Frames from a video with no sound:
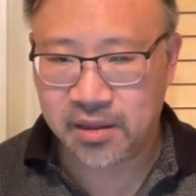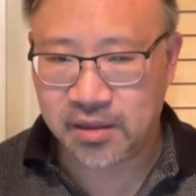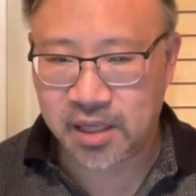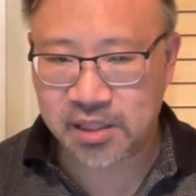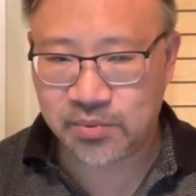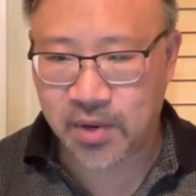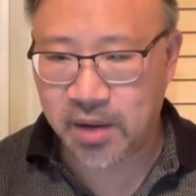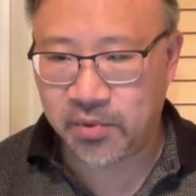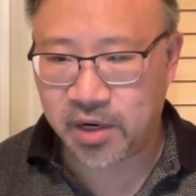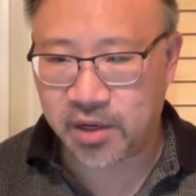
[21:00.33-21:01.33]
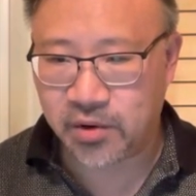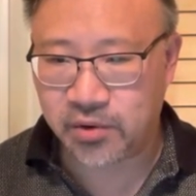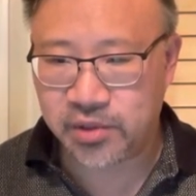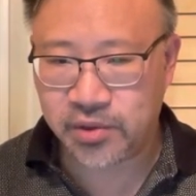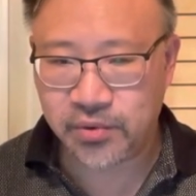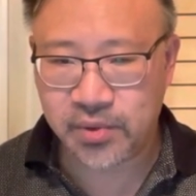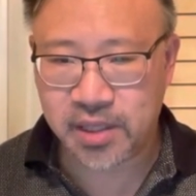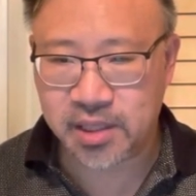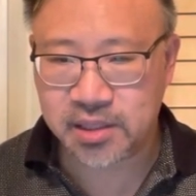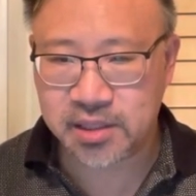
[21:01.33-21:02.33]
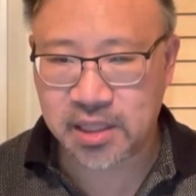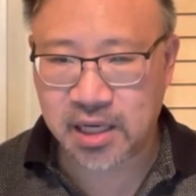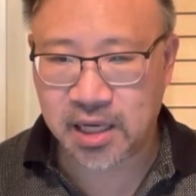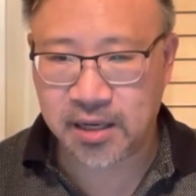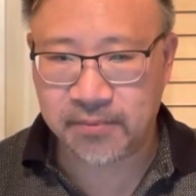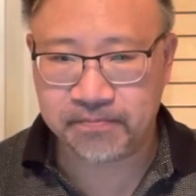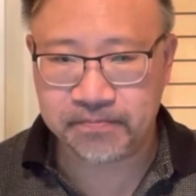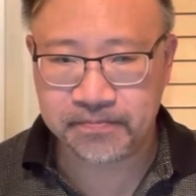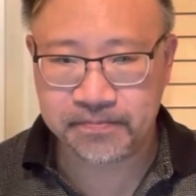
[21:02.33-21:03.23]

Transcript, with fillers: Next wine we're going to go to is um,